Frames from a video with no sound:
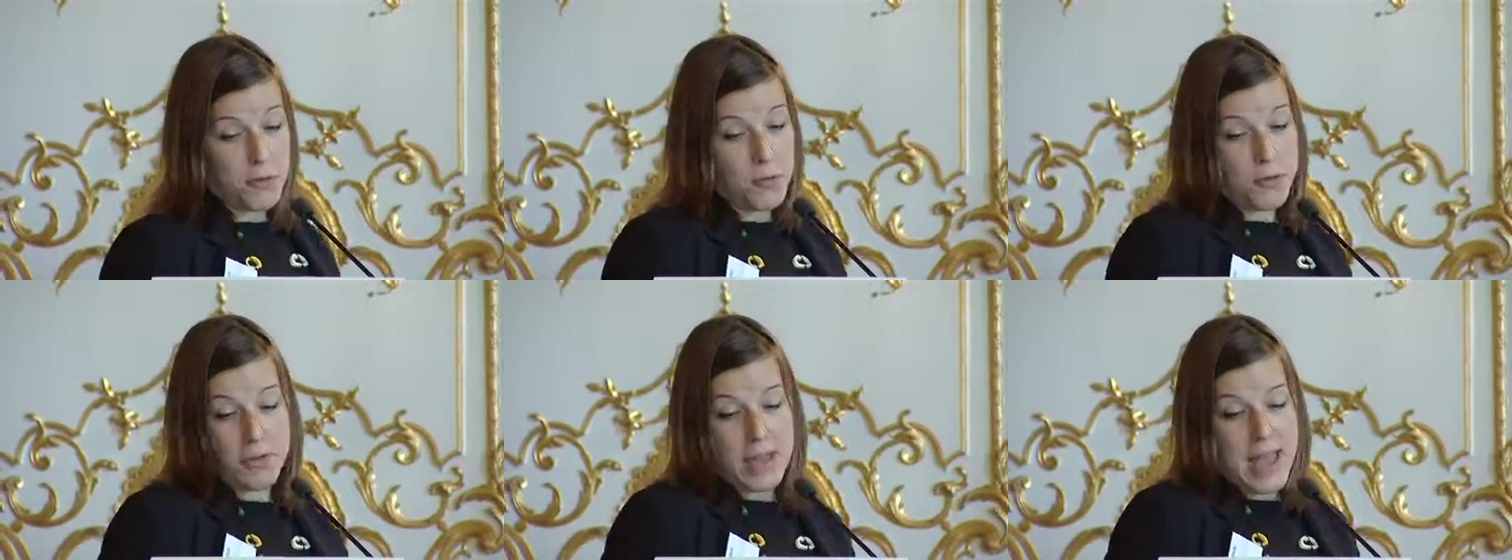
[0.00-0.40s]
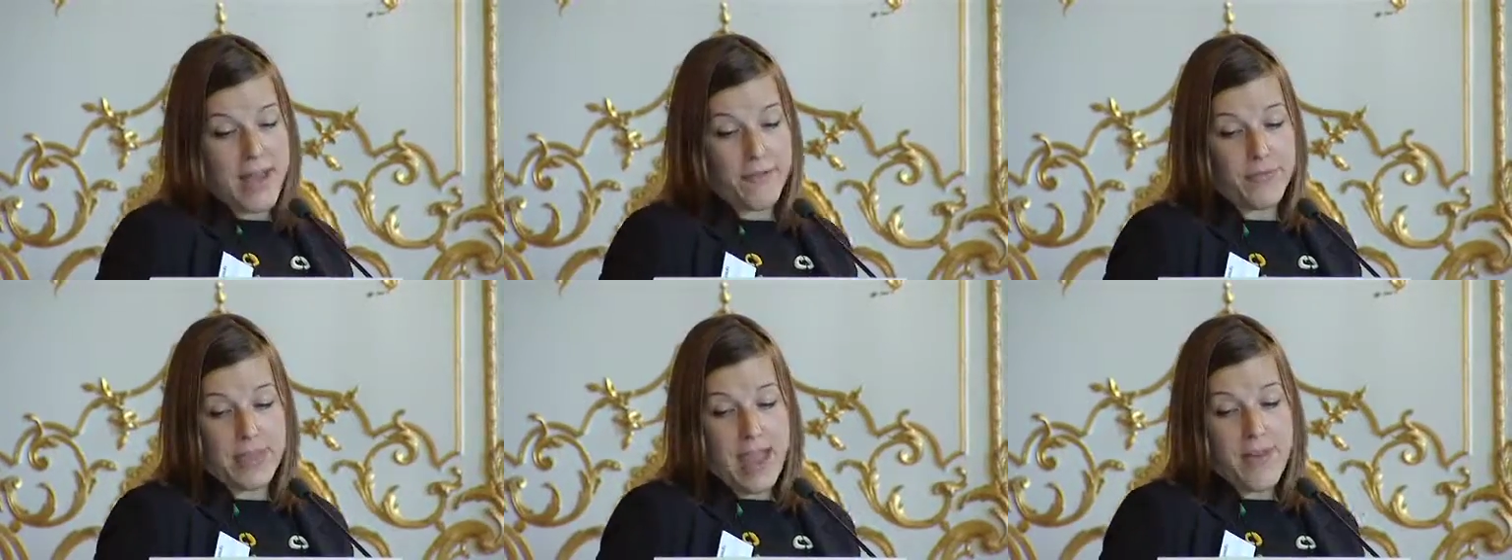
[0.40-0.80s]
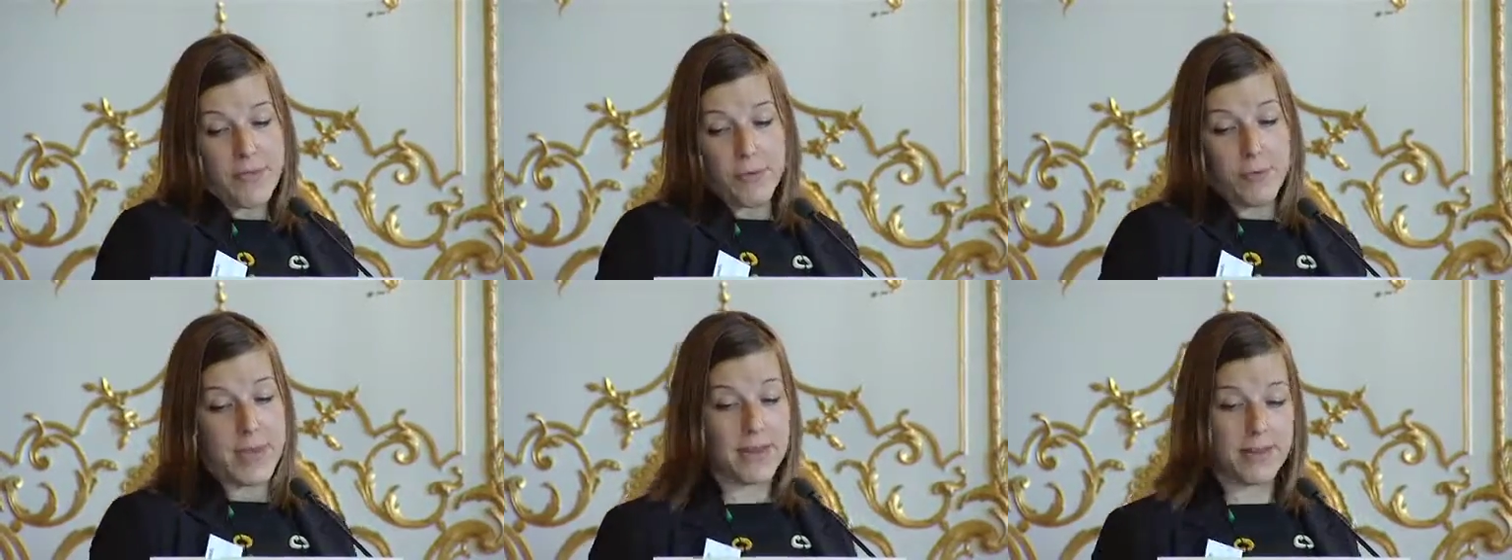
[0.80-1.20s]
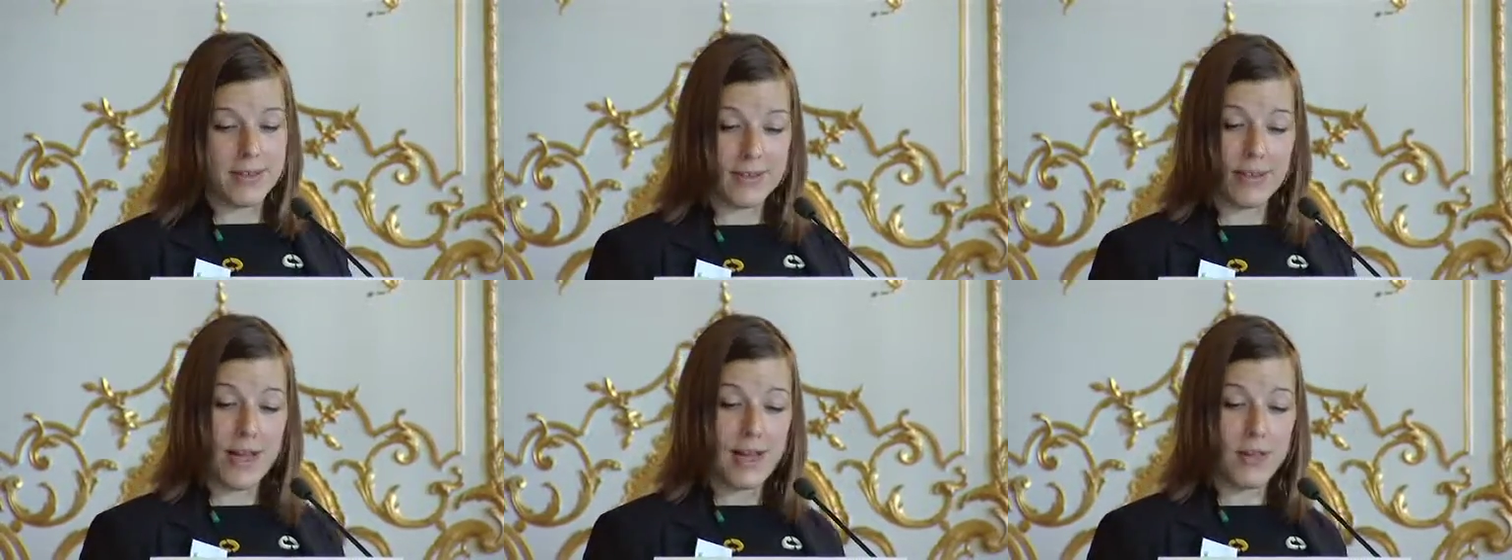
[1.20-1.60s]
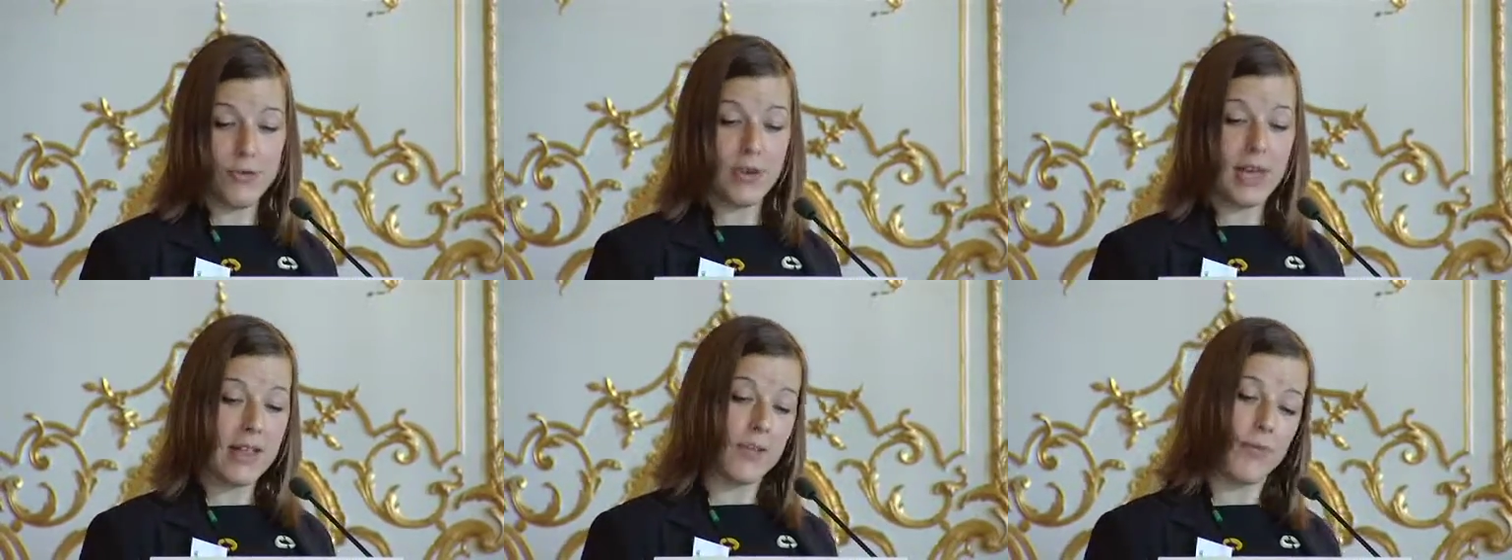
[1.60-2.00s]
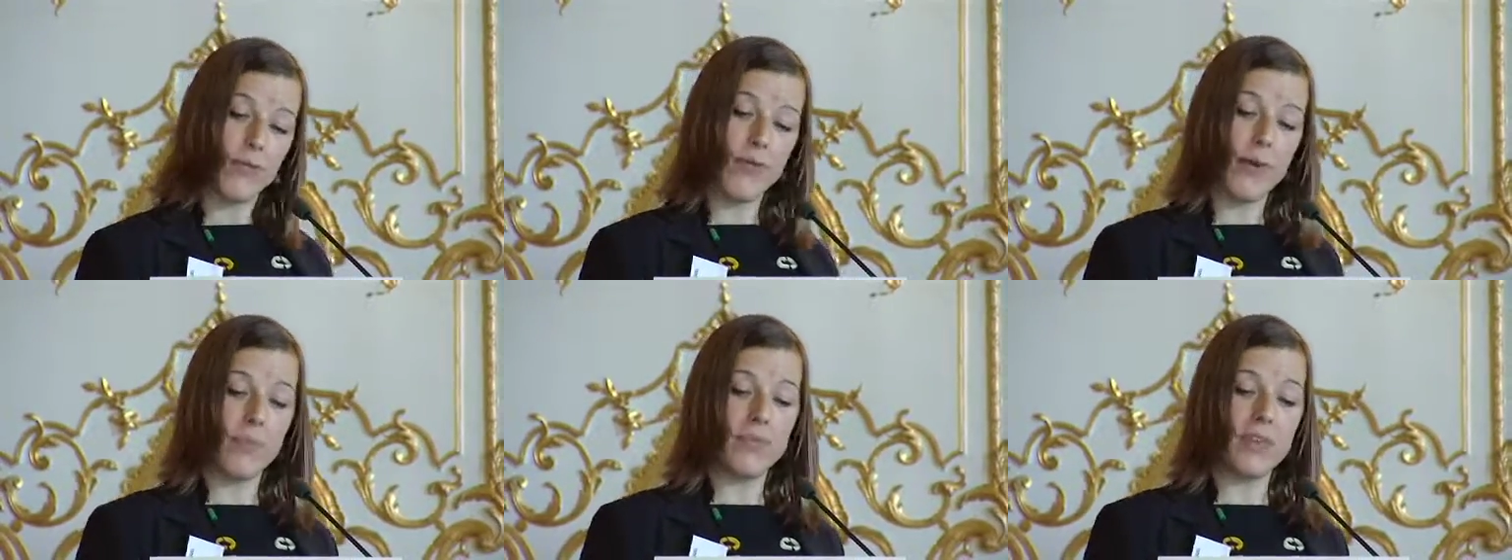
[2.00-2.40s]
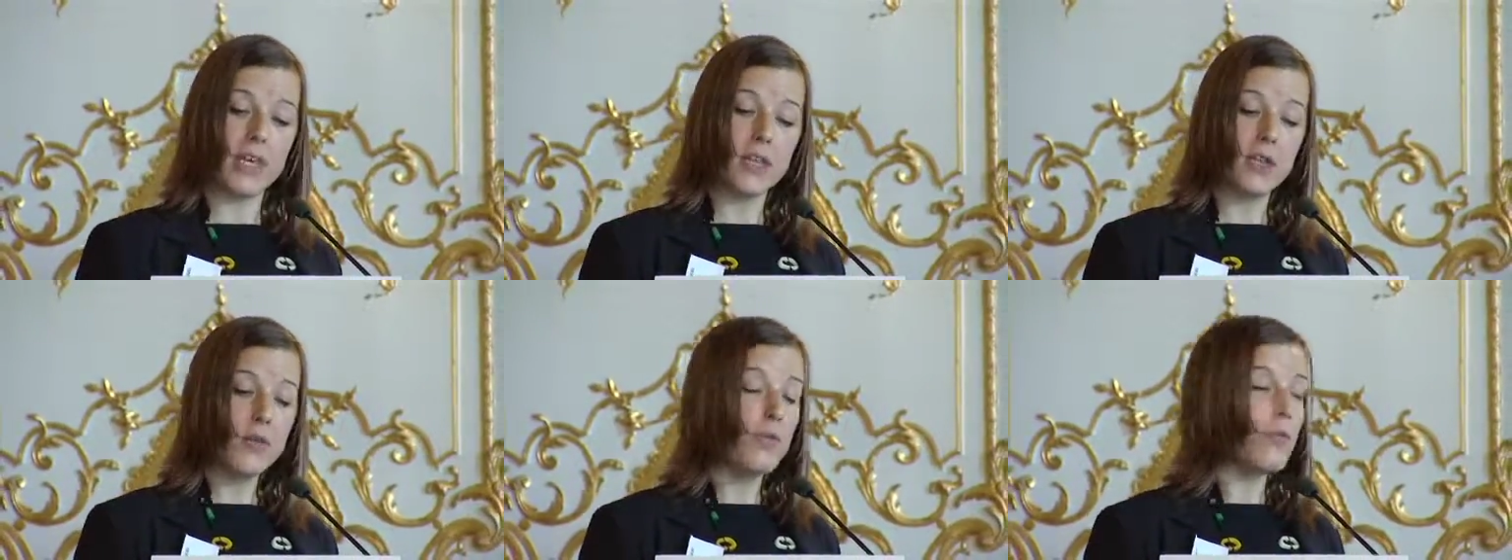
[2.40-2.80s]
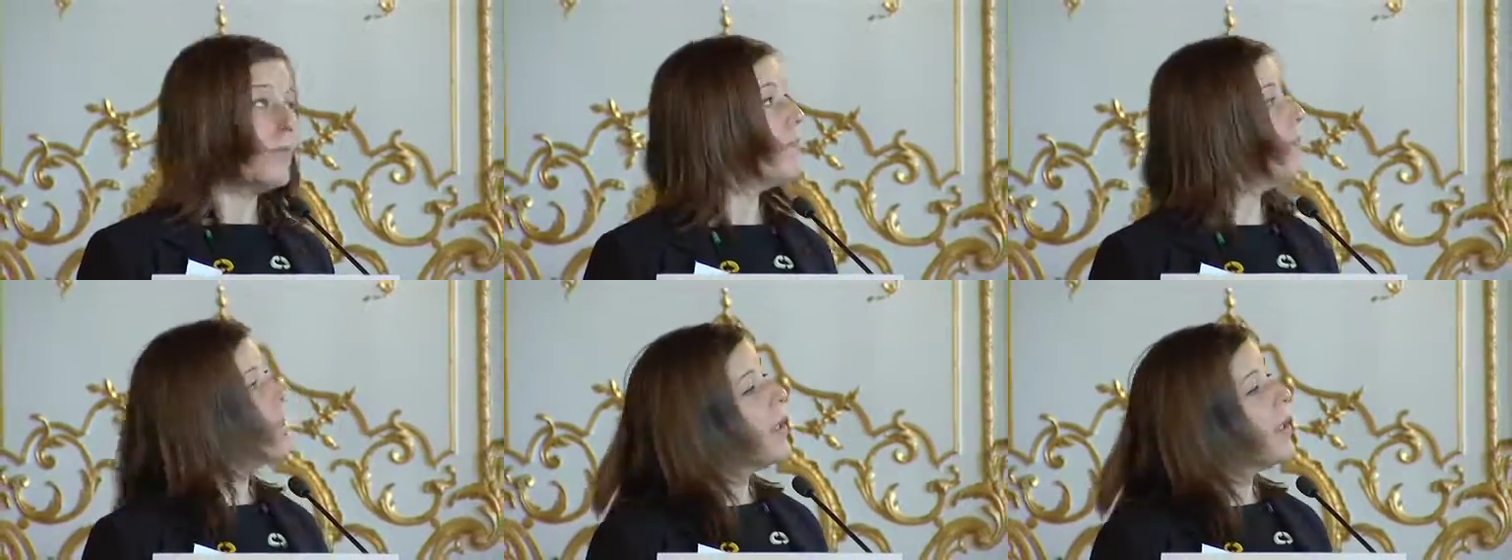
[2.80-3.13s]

you would have never mixed, and you get to something new.